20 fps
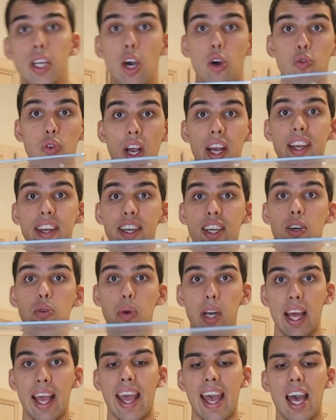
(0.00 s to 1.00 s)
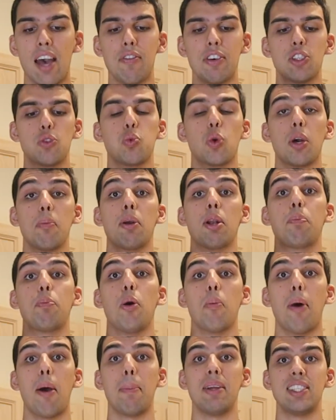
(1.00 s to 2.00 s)
now right here, what I have is where I'm gonna
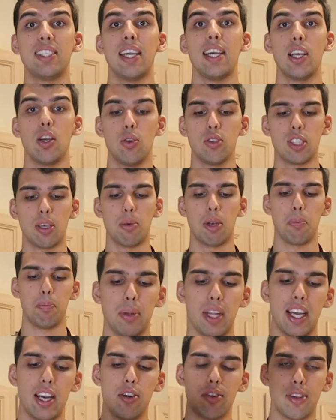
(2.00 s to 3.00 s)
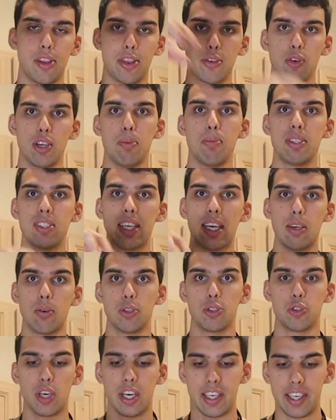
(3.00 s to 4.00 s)
put my potatoes. I'm gonna layer the 3
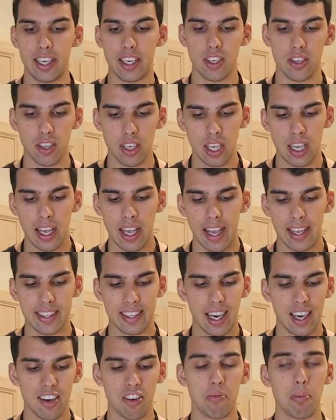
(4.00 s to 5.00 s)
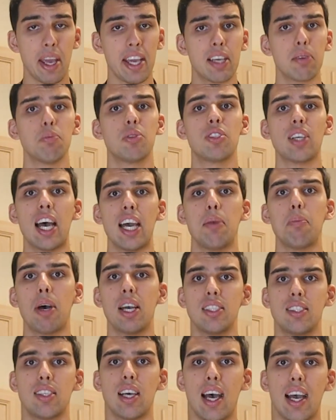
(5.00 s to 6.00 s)
potatoes right here and kind of make them side
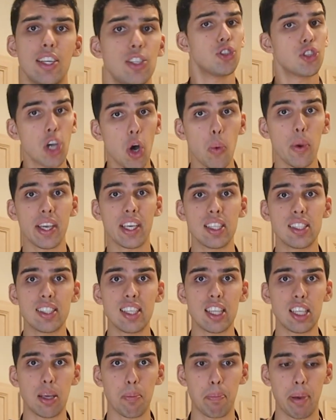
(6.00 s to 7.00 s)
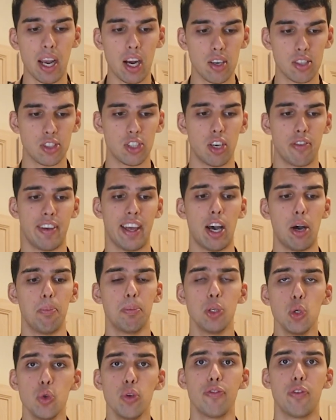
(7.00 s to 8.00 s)
by side so we can see the comparison of how
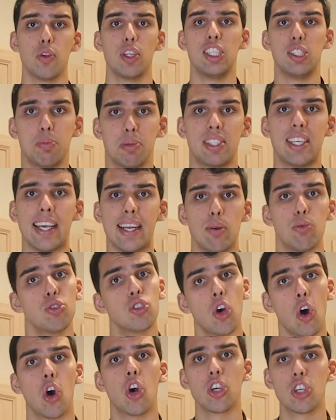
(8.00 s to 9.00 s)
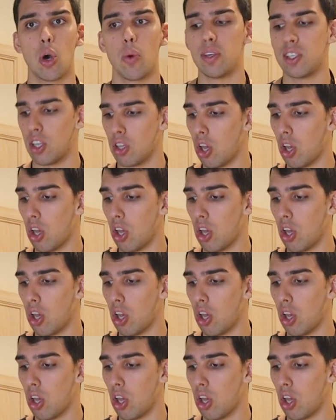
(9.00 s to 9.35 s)
beautiful these potatoes are going to